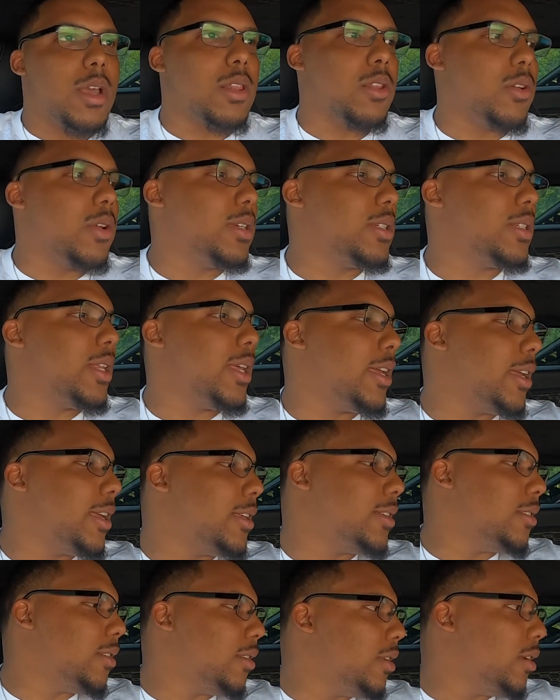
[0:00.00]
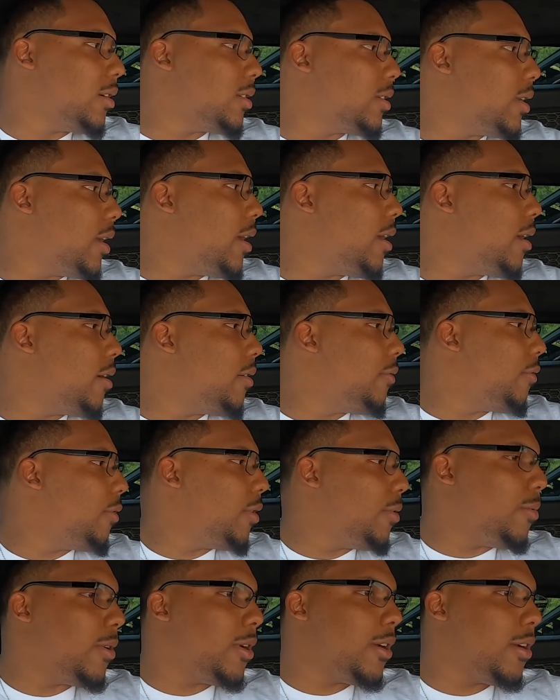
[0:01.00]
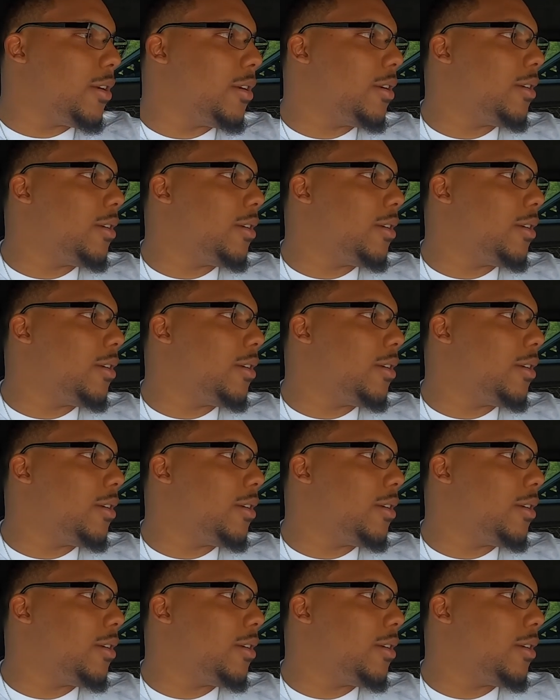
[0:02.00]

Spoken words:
Oh, this thing just looks everywhere.